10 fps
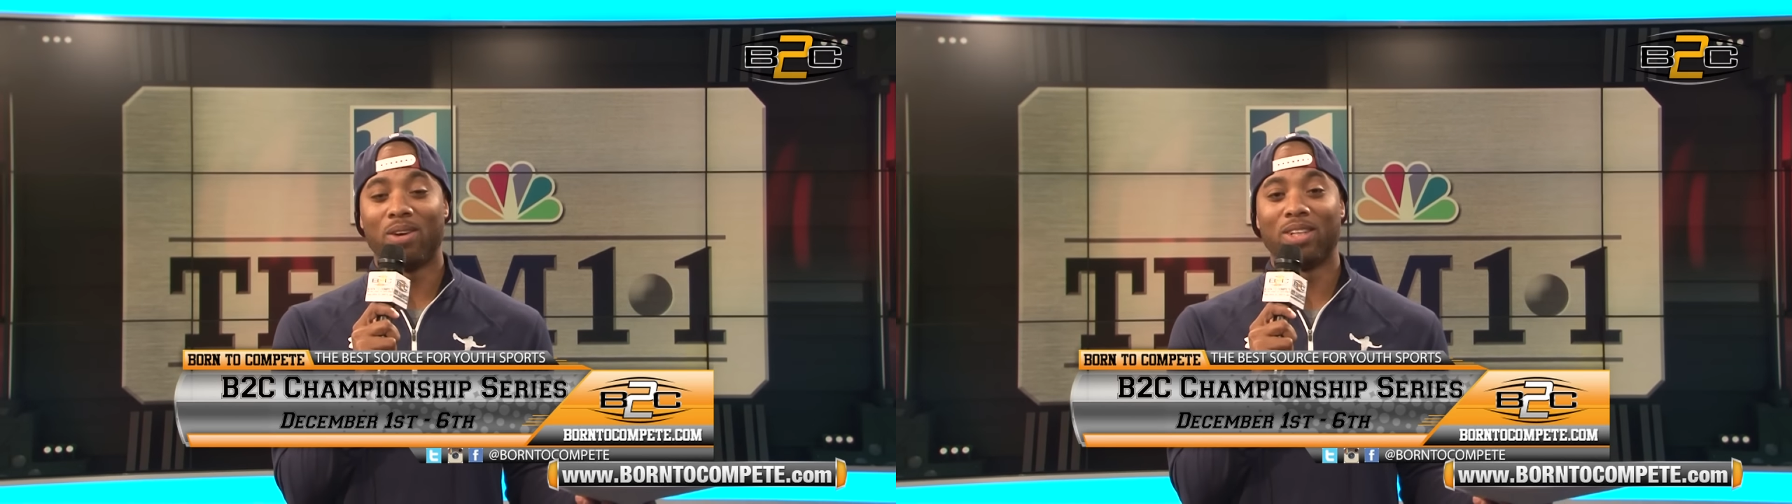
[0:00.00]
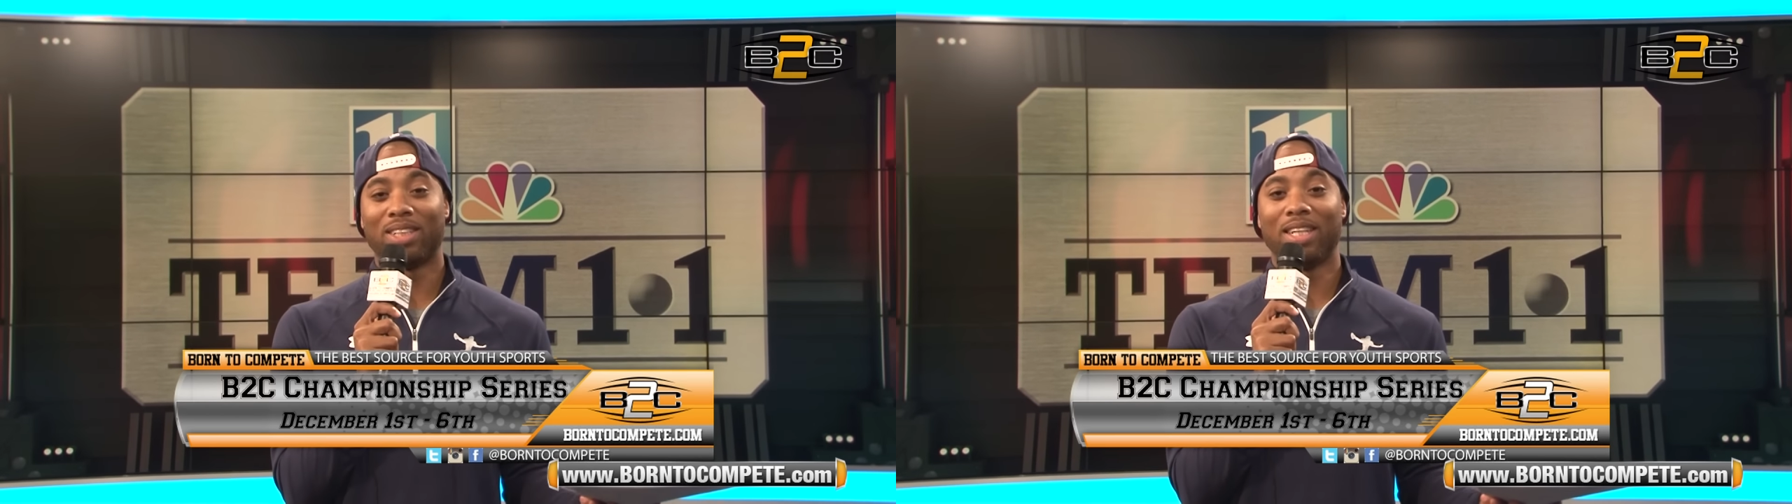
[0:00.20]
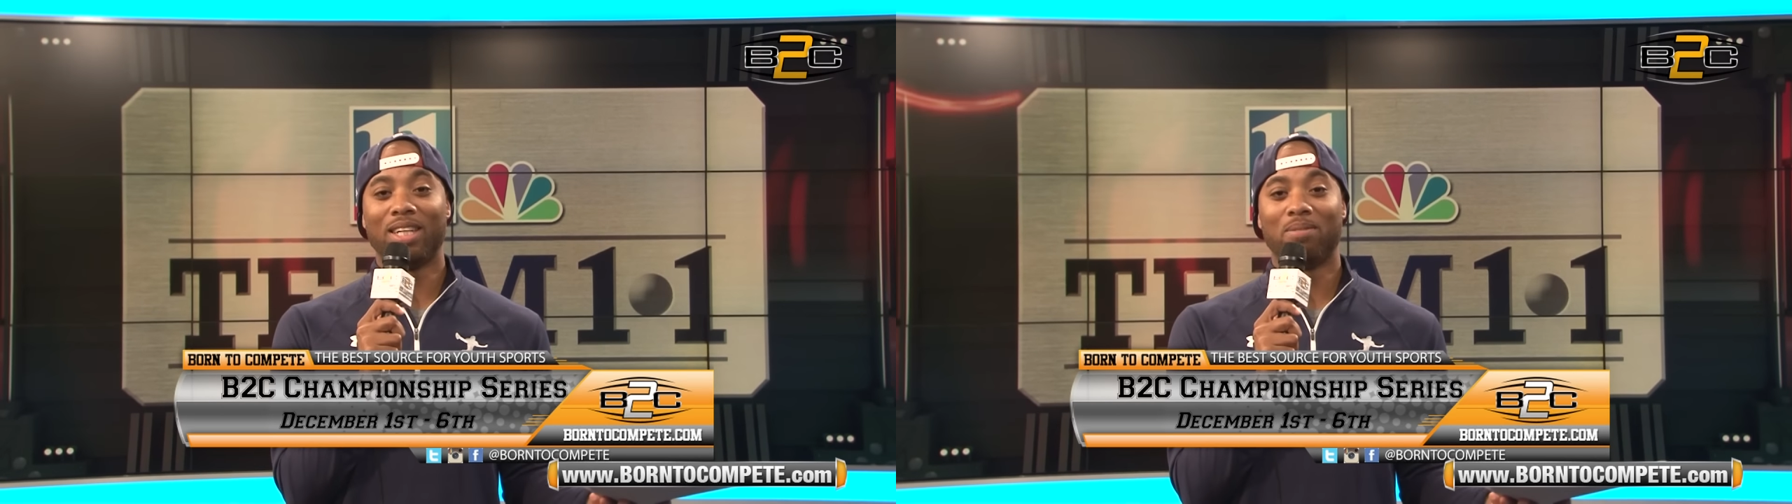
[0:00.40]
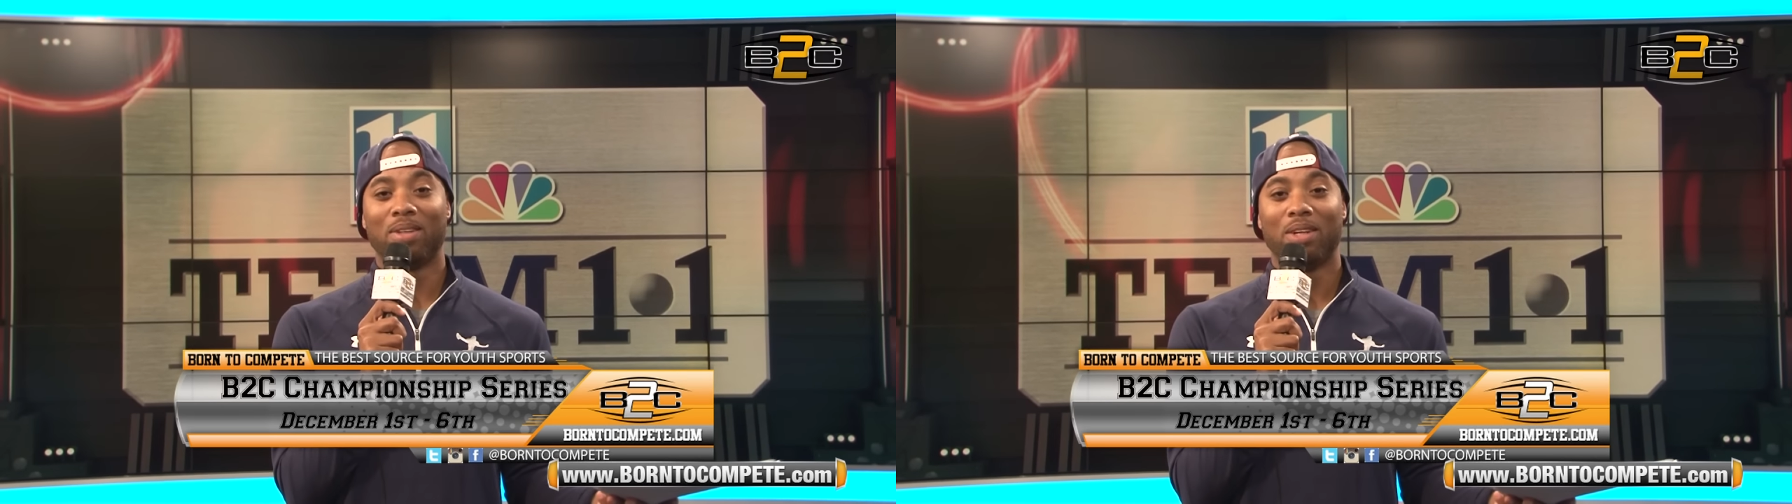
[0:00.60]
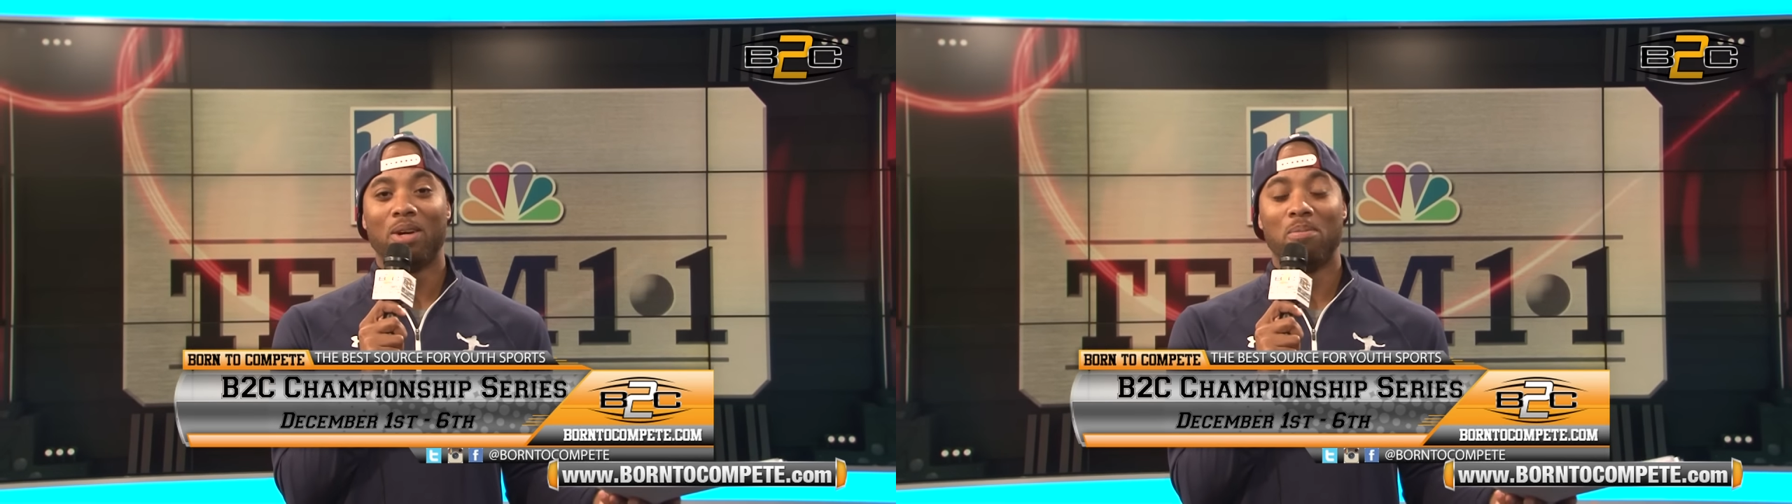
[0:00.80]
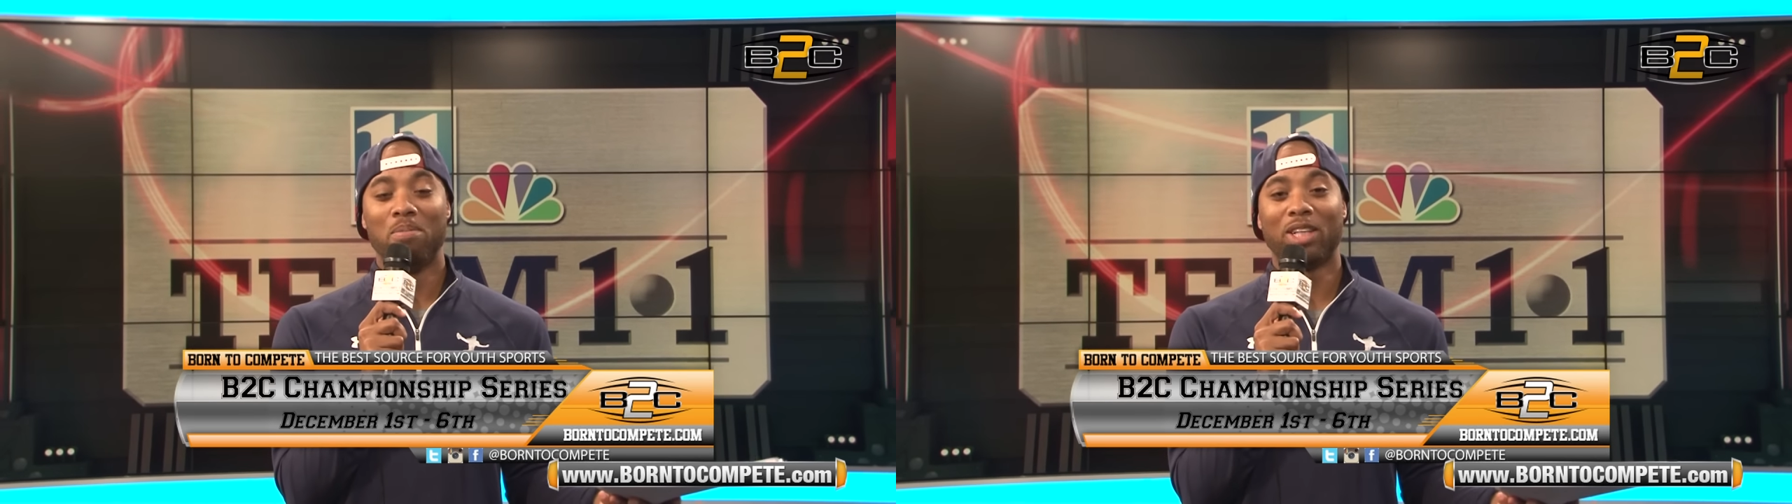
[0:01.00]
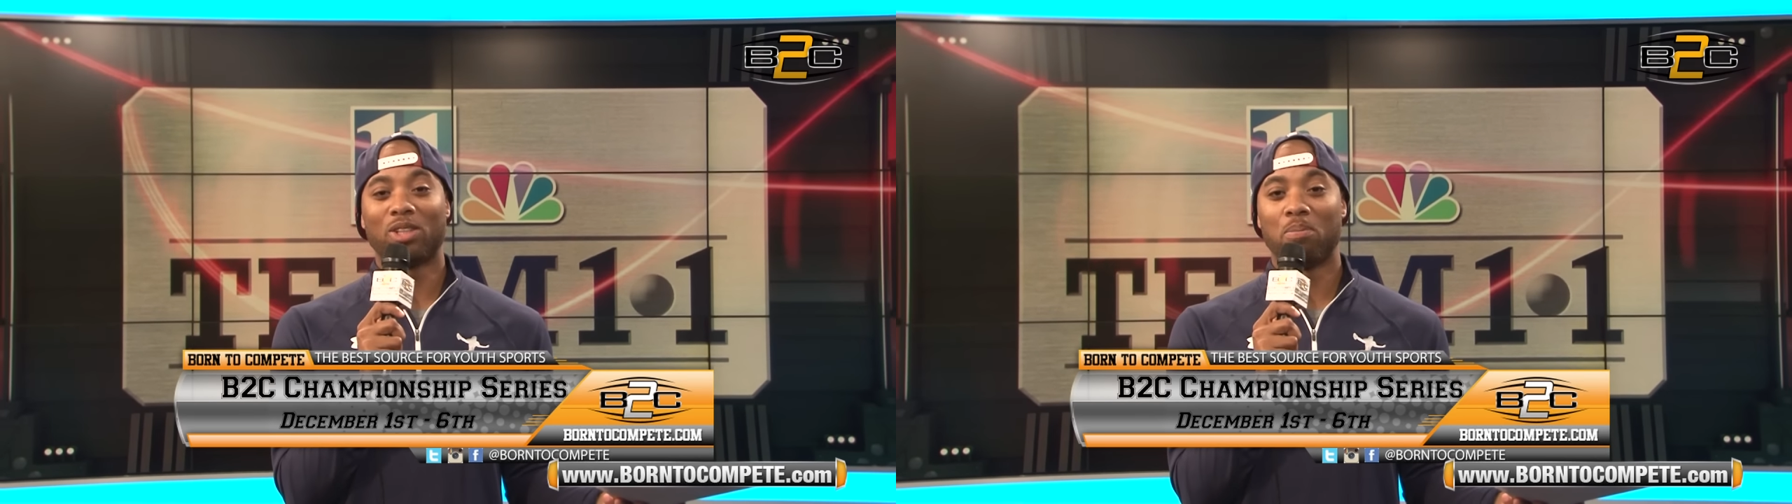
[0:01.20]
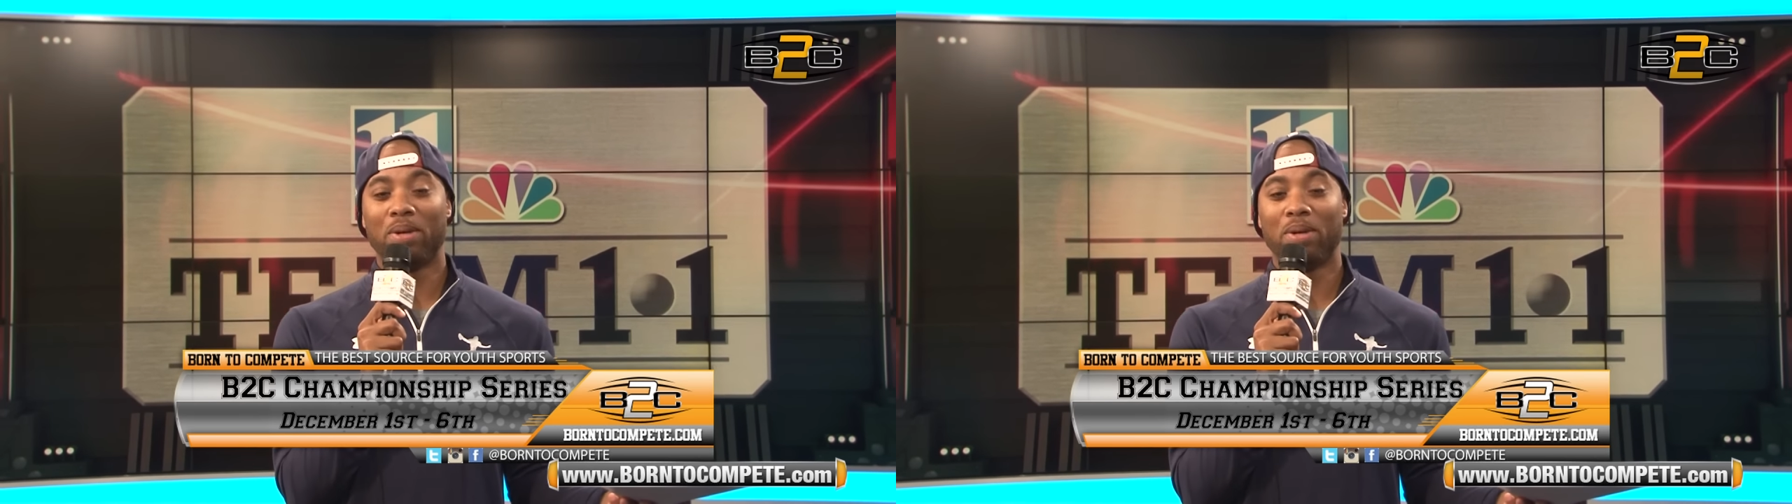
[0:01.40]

on the team, Mr.